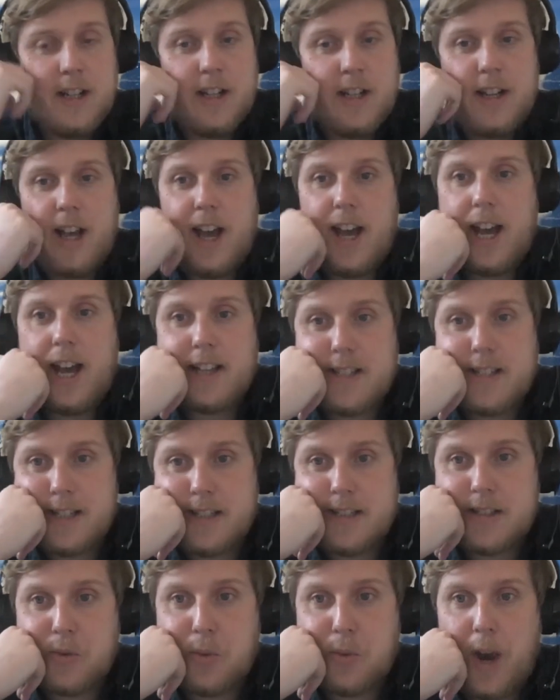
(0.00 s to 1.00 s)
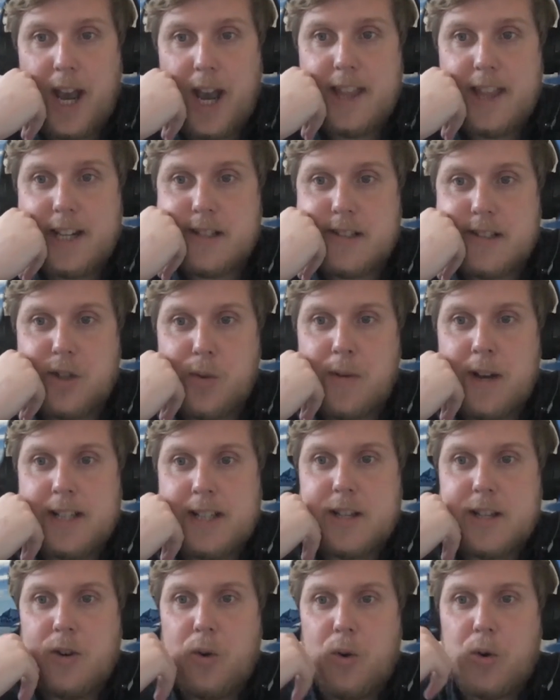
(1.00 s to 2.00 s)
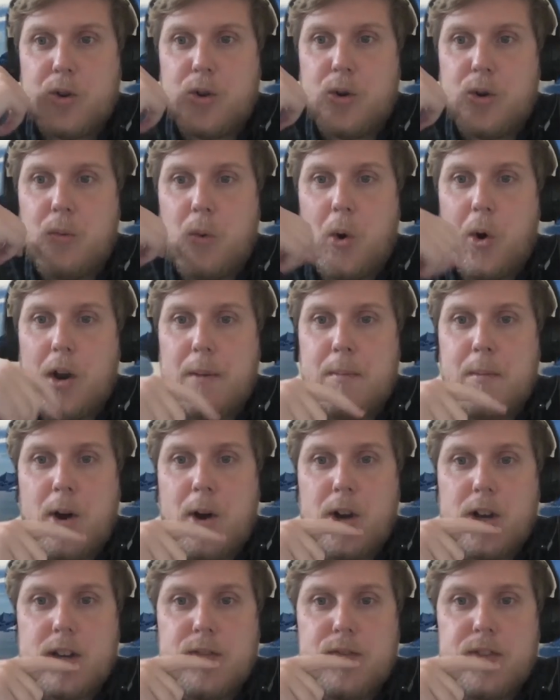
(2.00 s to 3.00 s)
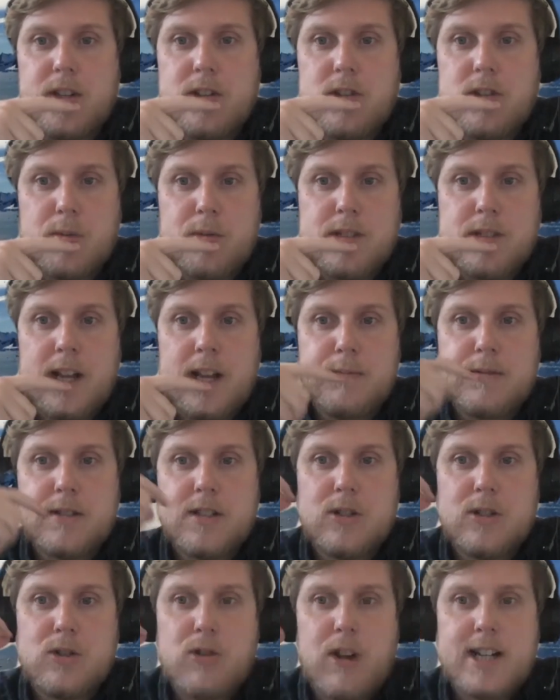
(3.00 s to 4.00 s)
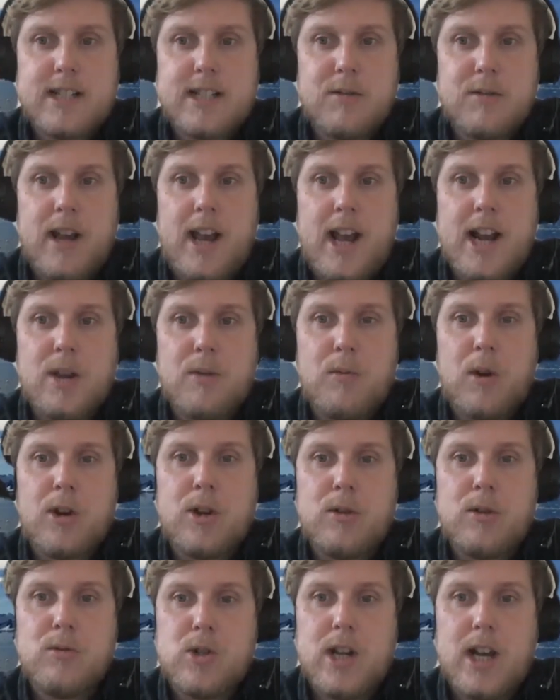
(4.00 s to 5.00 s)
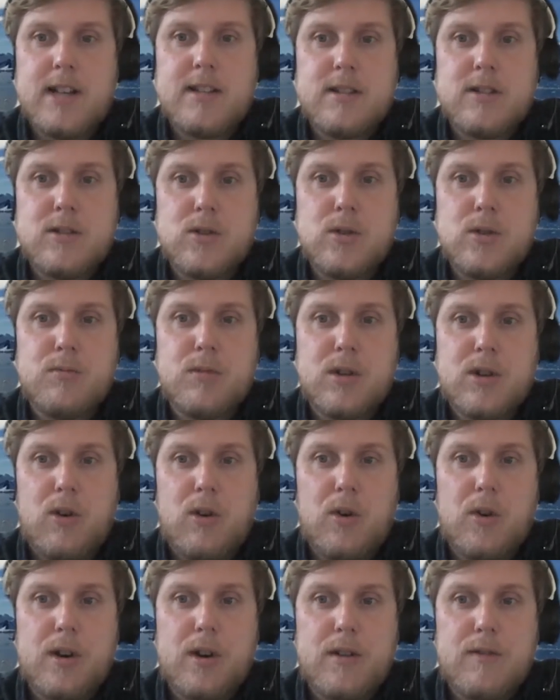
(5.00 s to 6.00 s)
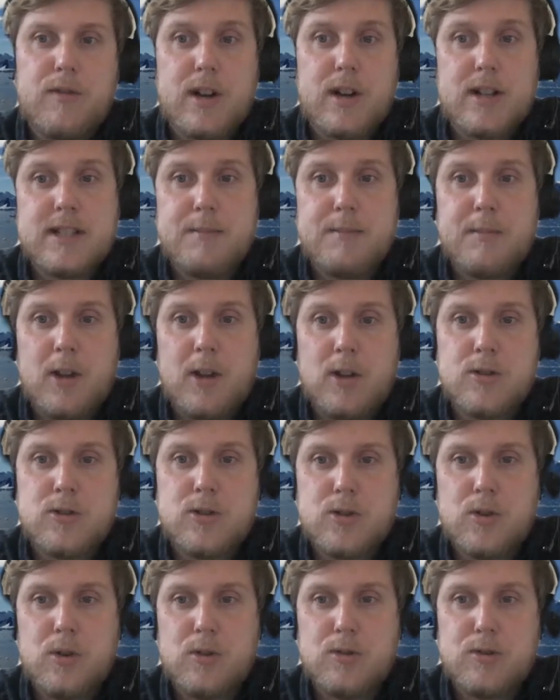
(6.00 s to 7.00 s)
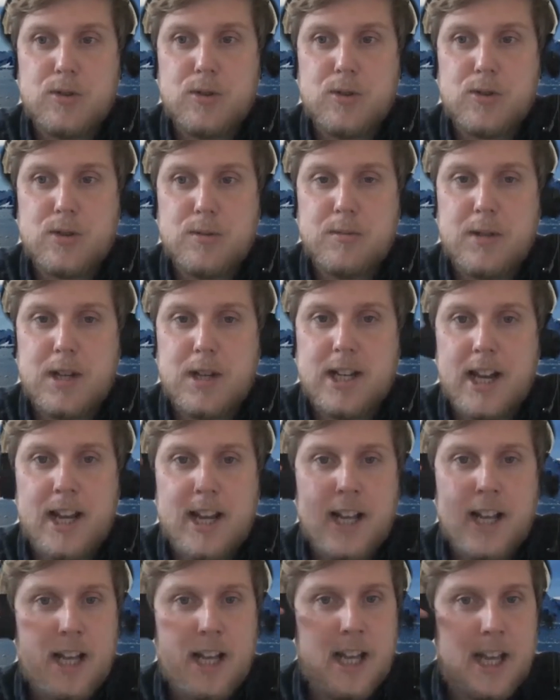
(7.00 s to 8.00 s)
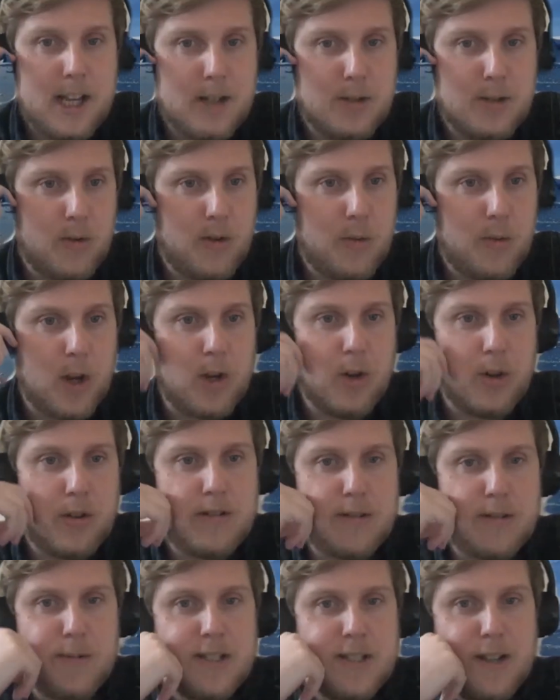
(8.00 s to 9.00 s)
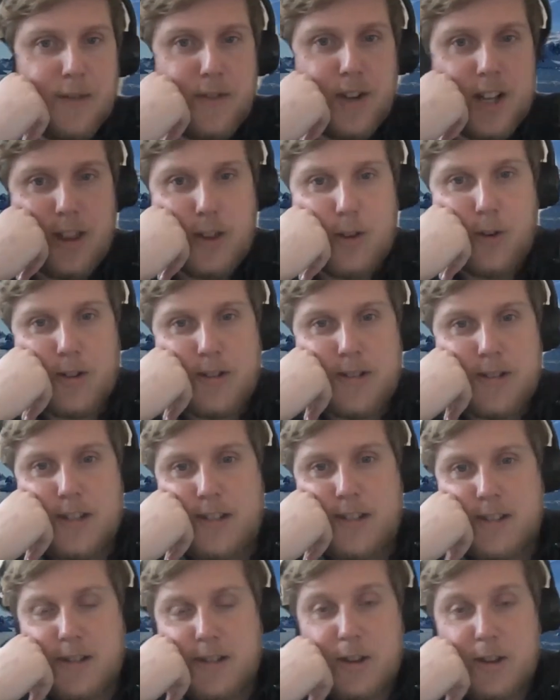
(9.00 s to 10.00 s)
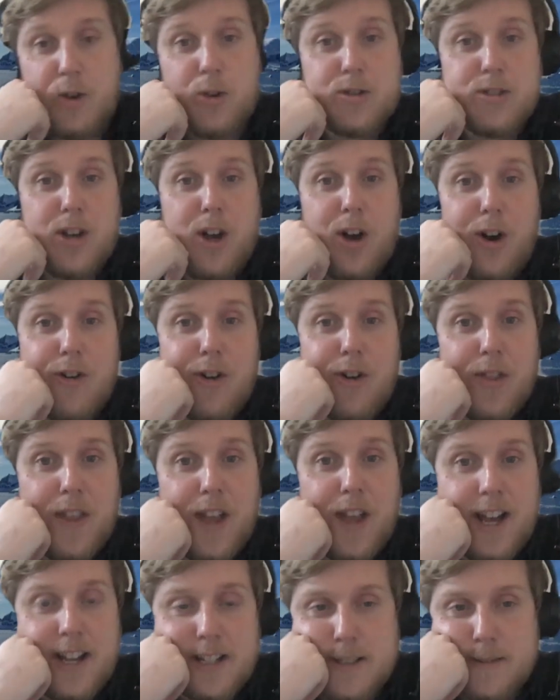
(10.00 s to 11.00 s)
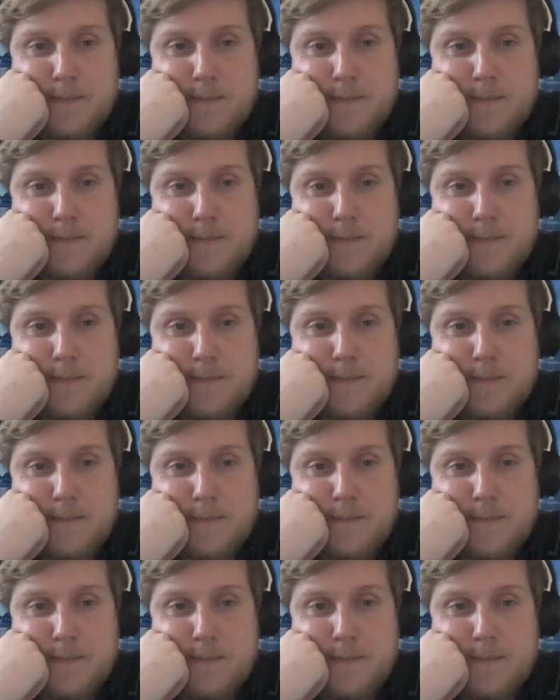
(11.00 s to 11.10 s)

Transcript: He says he's aware that Zoom has an audio watermark on feature which helps to track down anyone who shares a Zoom recording, for example, on social media. He's wondering what your specific thoughts are on that.